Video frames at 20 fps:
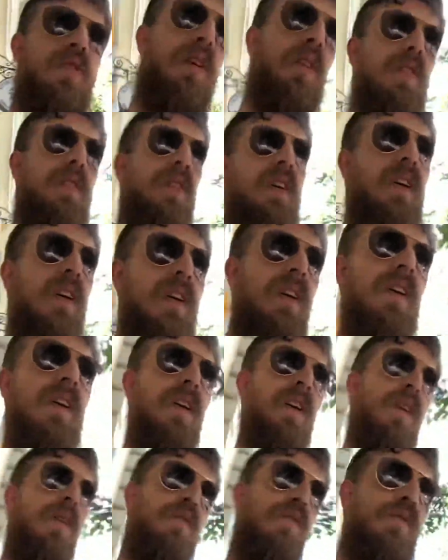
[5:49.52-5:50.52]
and
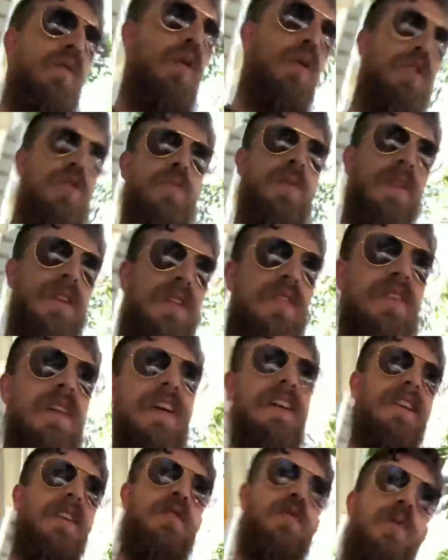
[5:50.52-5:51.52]
course with the
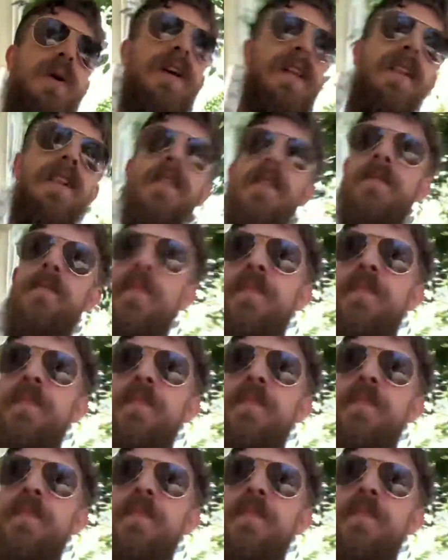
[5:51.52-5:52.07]
state as well.